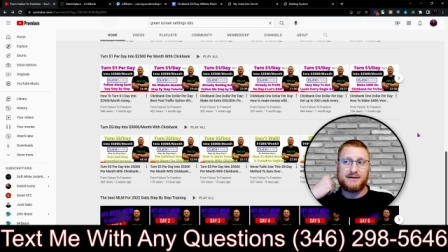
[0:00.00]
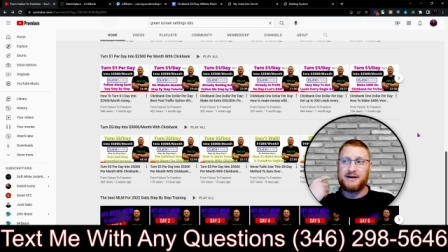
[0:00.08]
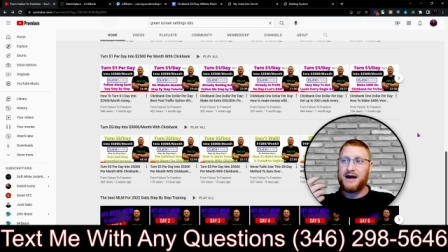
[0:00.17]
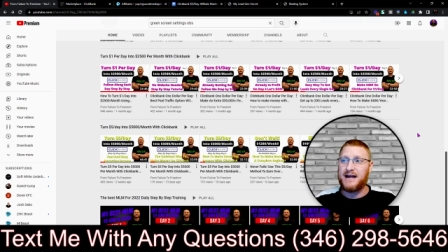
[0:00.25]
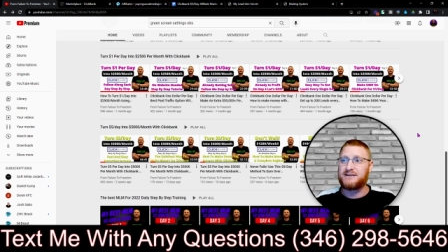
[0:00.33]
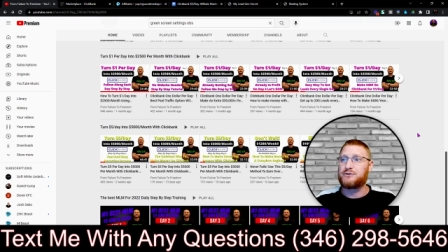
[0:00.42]

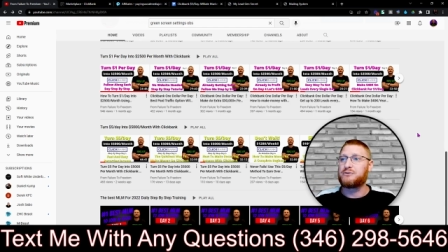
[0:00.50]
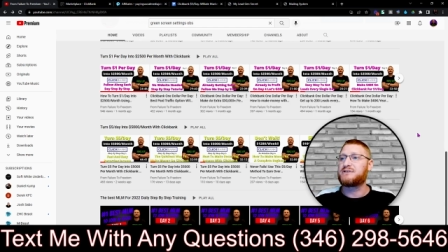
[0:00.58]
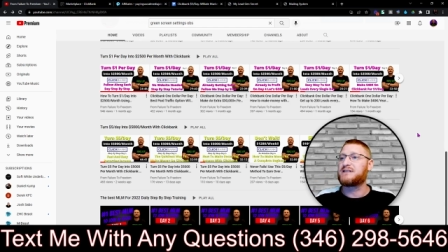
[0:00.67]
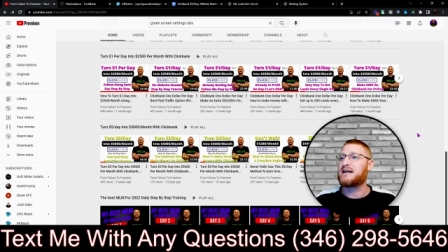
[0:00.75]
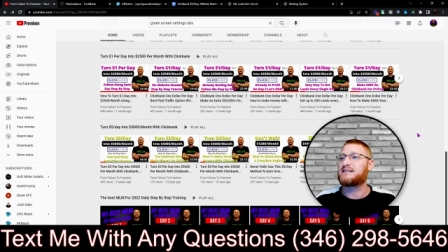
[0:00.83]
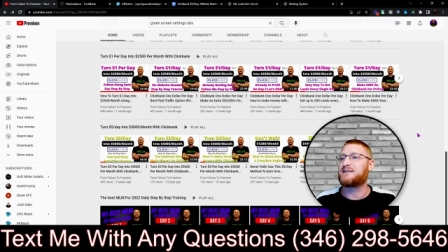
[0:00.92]
I told you
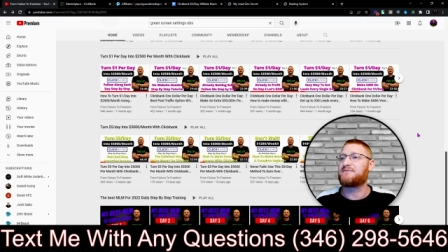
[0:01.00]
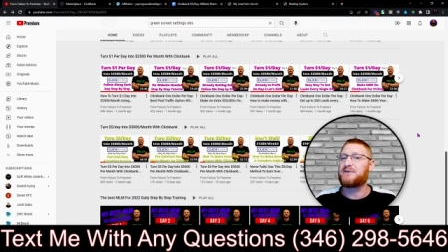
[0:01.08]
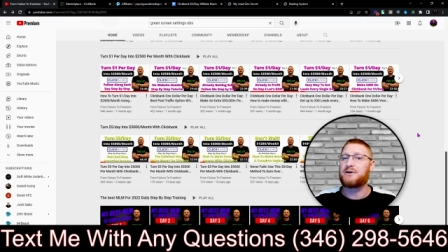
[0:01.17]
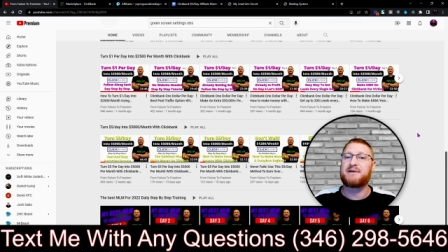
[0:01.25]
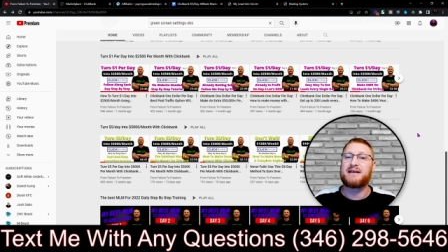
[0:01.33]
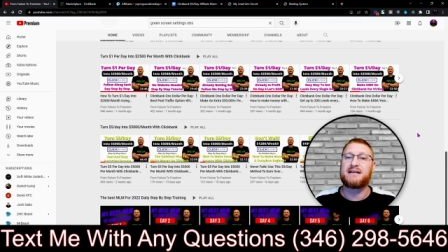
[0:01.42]
guys in the
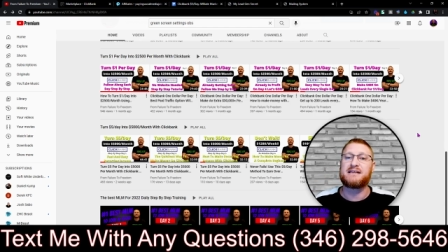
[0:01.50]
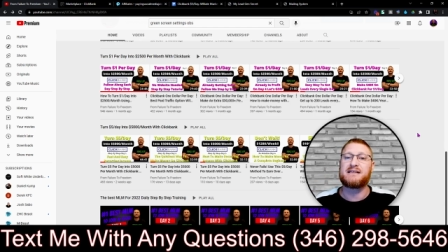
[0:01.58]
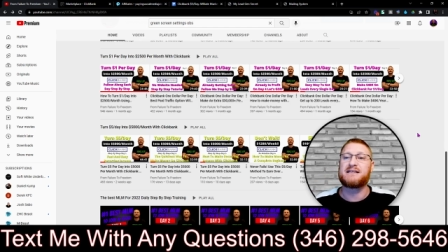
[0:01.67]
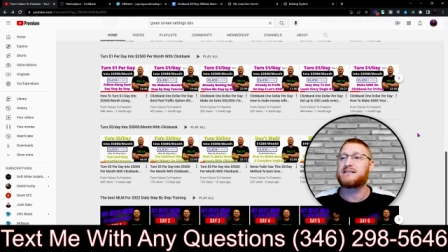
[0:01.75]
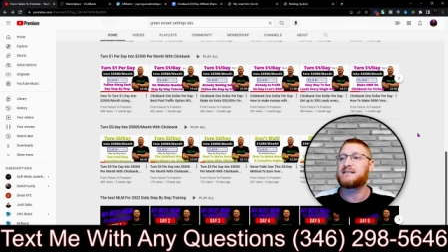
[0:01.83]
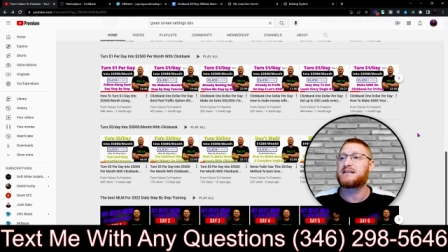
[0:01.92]
very beginning of
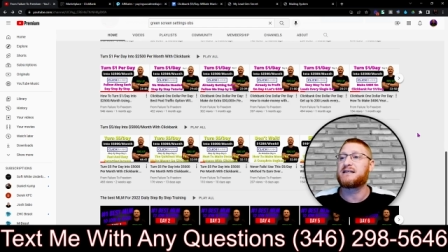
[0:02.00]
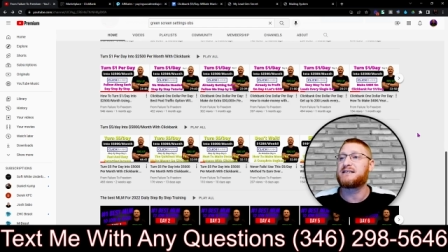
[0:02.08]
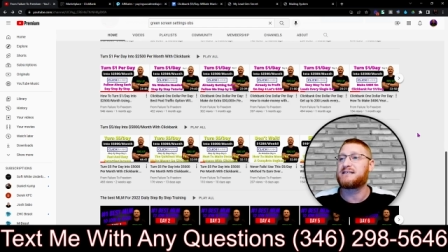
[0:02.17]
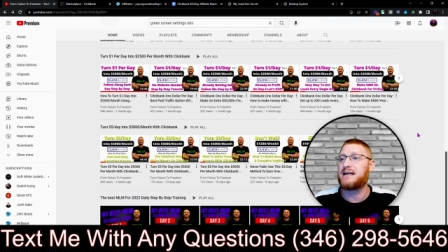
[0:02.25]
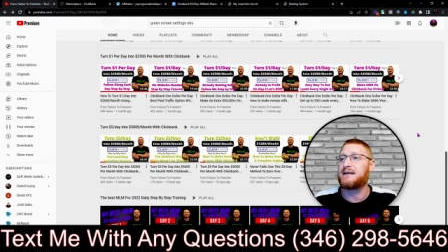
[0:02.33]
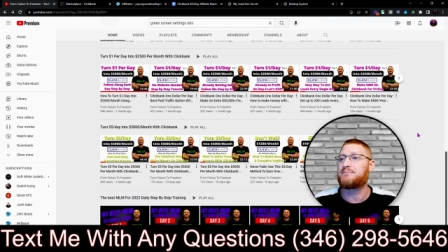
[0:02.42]
this, it's going to
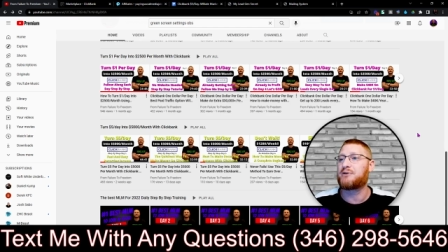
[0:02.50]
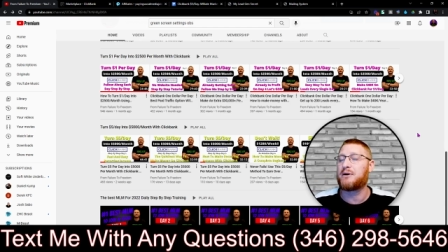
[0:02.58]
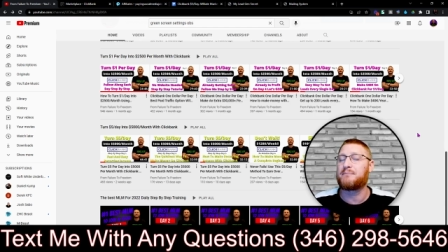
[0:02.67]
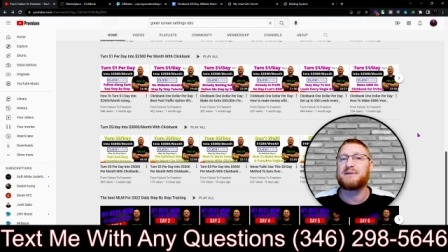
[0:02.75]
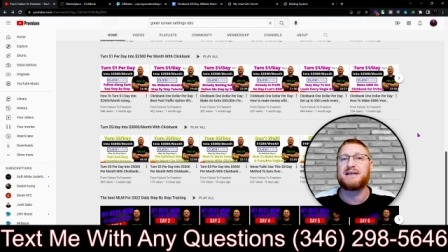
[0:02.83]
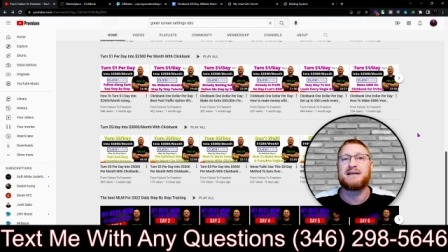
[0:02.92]
take
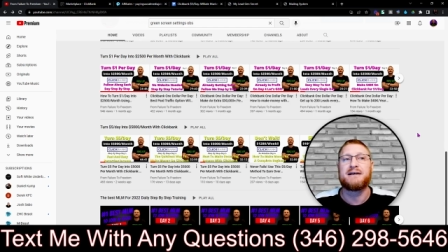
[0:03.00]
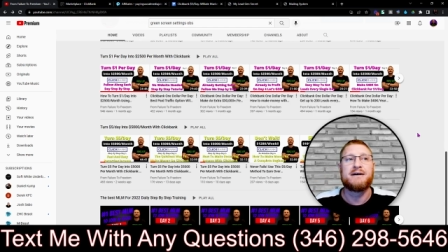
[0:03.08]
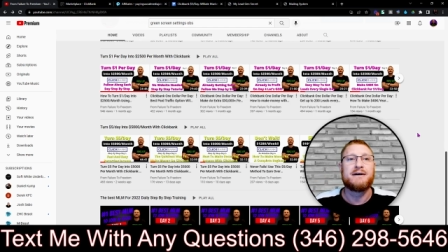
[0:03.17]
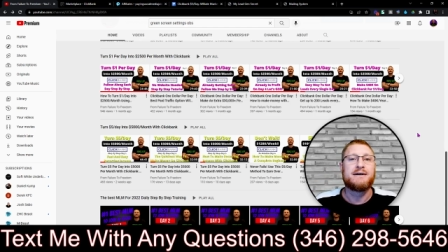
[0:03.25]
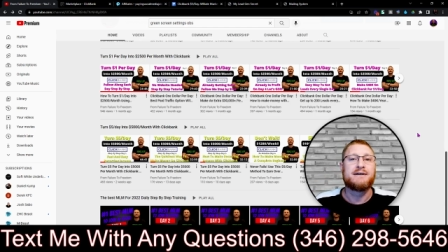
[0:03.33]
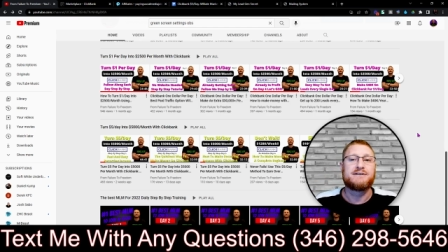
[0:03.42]
probably
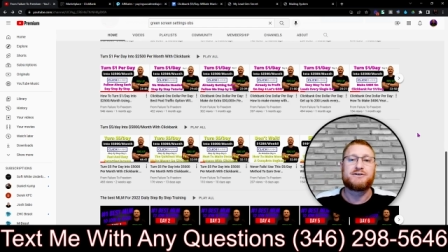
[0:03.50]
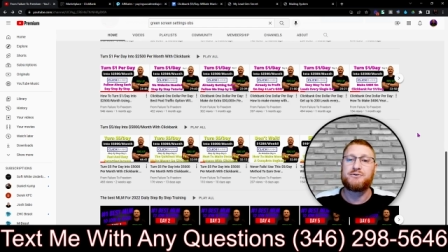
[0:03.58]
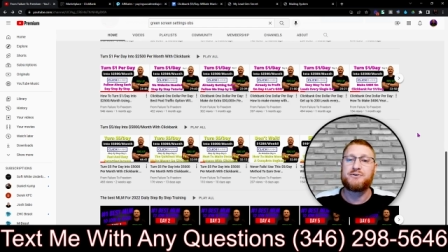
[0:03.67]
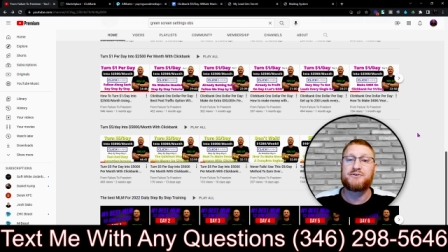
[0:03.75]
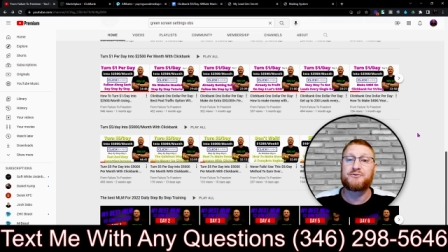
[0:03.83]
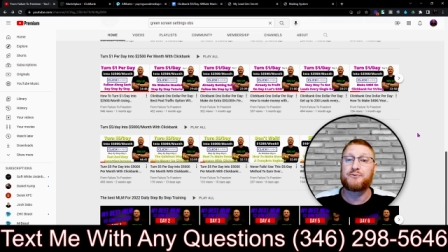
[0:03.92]
2
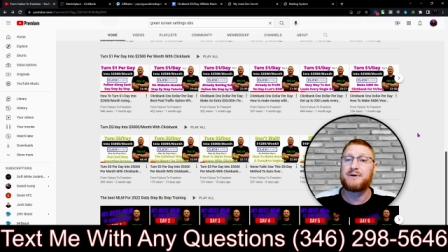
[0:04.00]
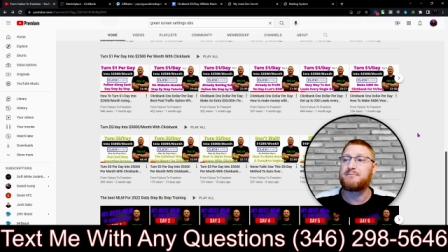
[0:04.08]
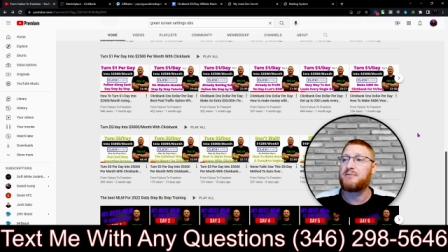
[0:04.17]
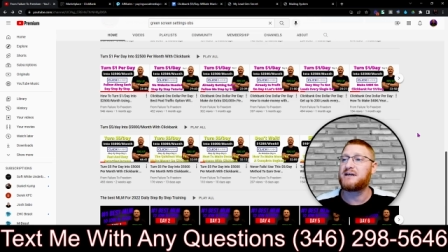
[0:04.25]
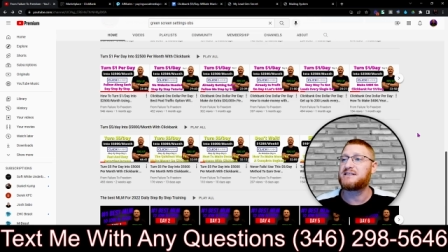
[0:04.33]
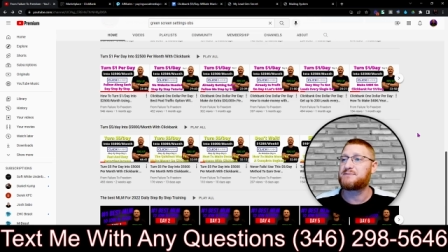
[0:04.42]
to 3
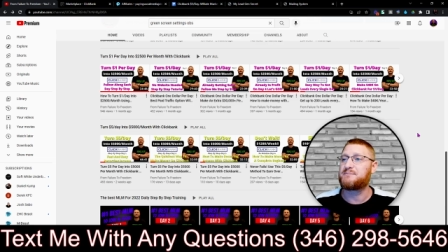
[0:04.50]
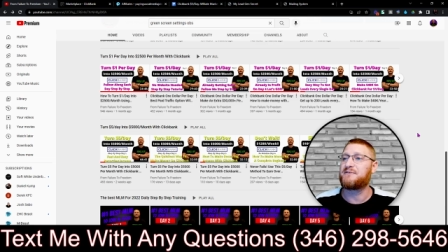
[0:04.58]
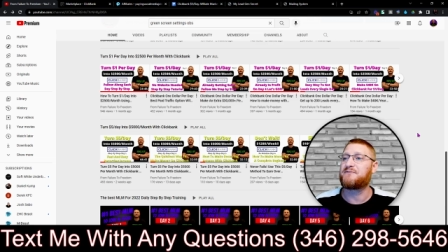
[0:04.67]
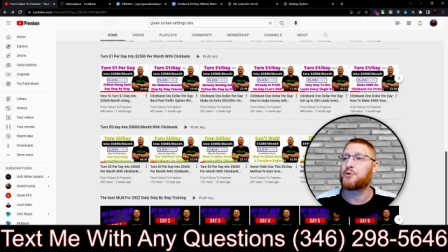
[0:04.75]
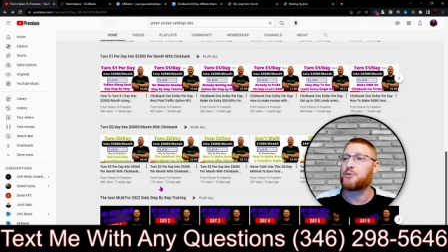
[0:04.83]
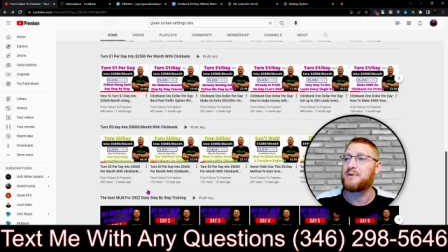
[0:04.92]
months
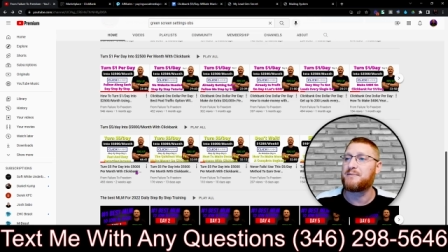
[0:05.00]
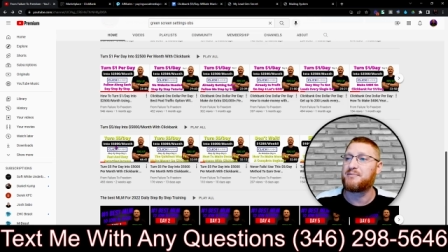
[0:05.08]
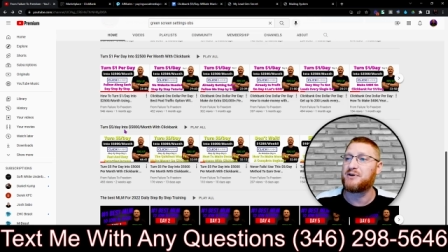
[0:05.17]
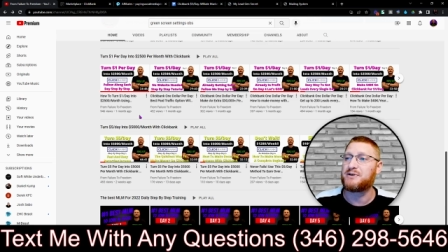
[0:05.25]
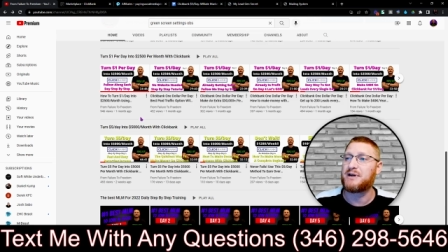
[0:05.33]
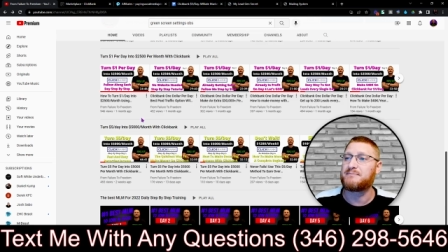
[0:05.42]
before we
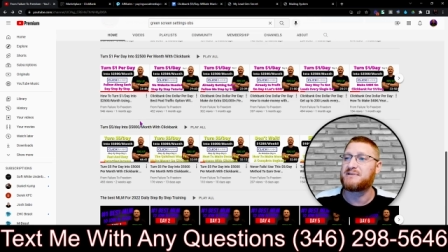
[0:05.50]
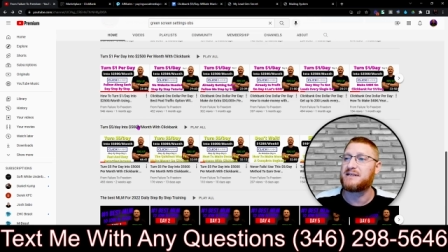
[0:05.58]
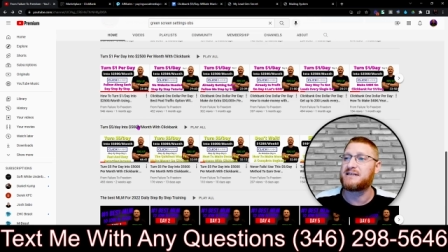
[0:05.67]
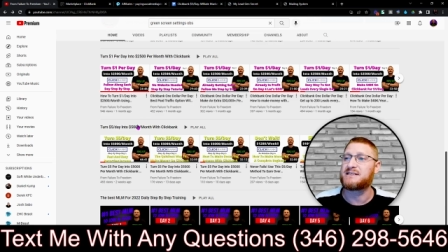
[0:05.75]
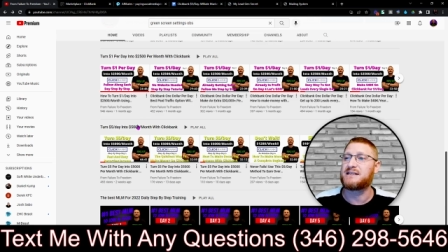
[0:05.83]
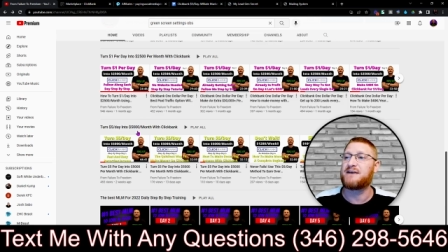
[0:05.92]
build up to
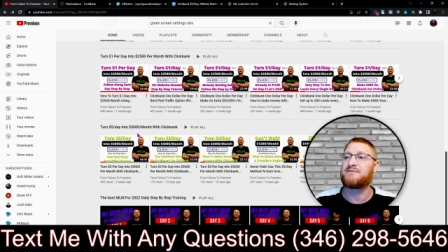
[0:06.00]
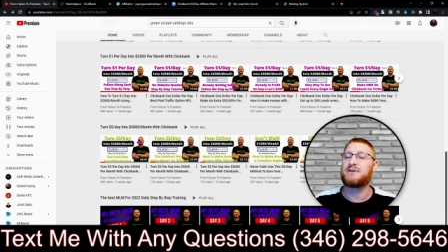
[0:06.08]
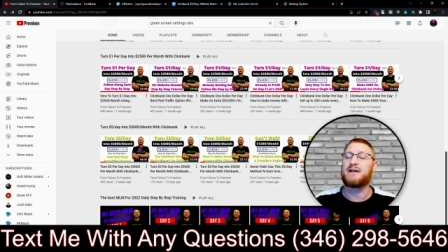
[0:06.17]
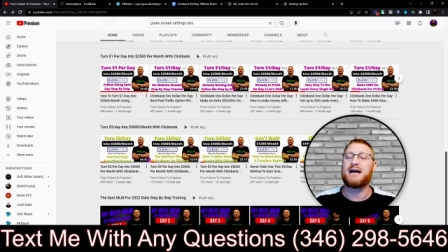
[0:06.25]
this level.